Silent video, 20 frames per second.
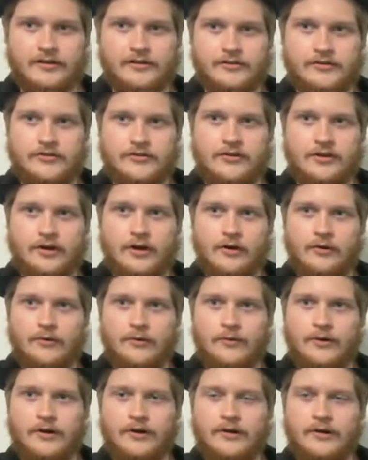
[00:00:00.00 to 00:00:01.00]

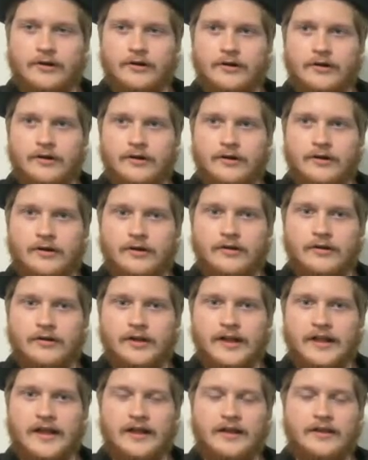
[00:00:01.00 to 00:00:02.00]
So
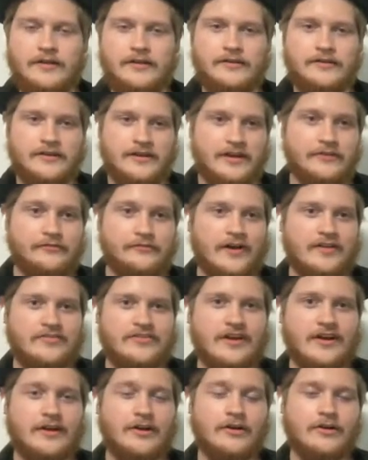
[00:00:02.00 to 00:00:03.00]
the advice
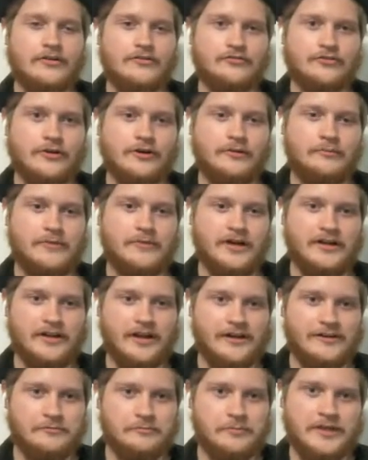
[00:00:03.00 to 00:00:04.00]
I heard from a
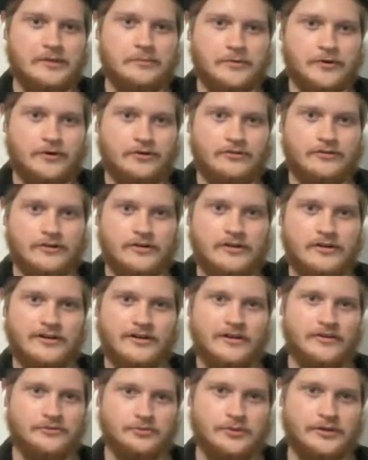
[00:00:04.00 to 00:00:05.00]
lot of people
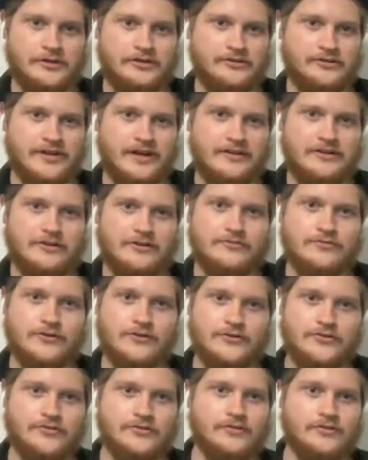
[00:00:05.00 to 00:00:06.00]
is when you get your
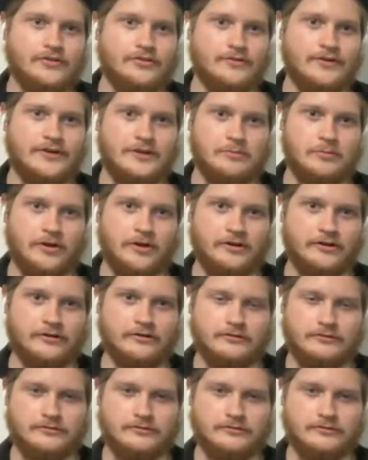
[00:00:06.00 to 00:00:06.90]
first 3D printer,